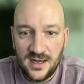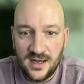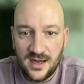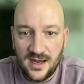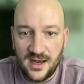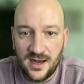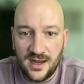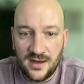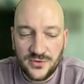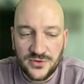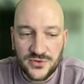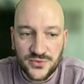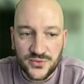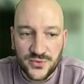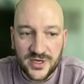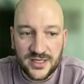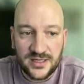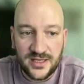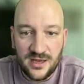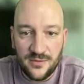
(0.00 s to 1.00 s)
It was
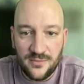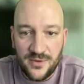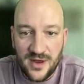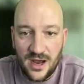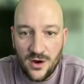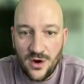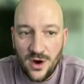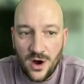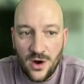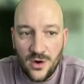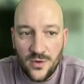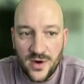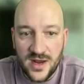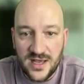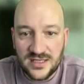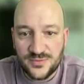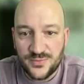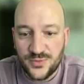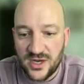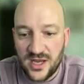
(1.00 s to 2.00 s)
really about
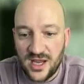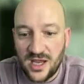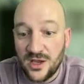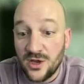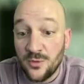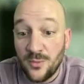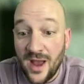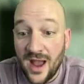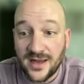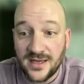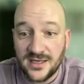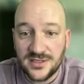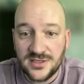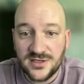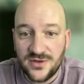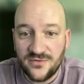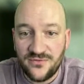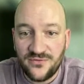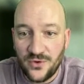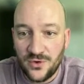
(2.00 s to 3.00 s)
always bringing you back into
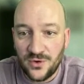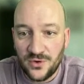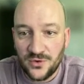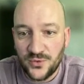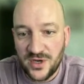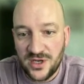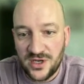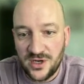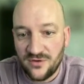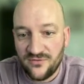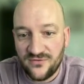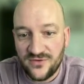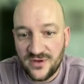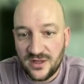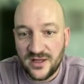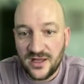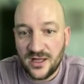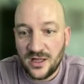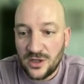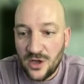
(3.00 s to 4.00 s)
the fold when you're
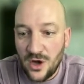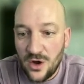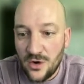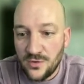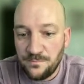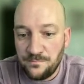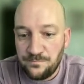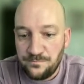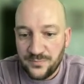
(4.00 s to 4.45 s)
feeling alone.